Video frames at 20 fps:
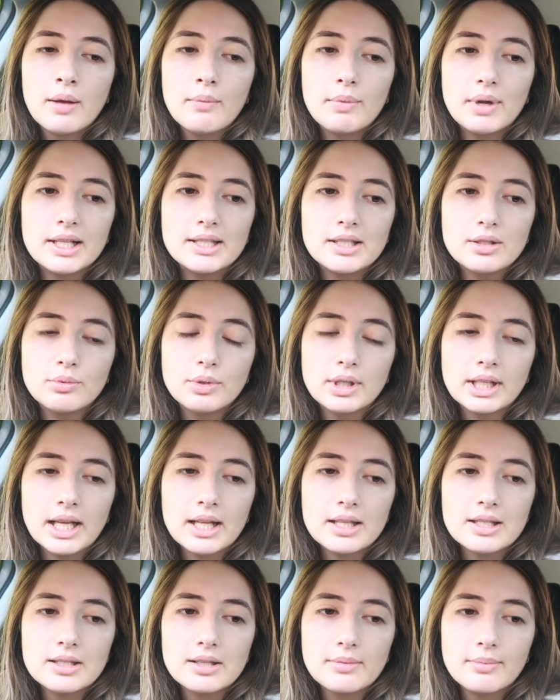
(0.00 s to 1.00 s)
But I did want to
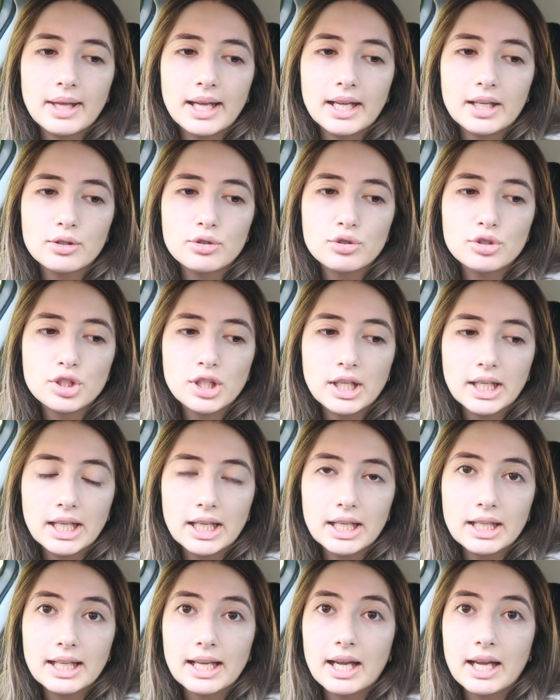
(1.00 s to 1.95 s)
get some like chicken.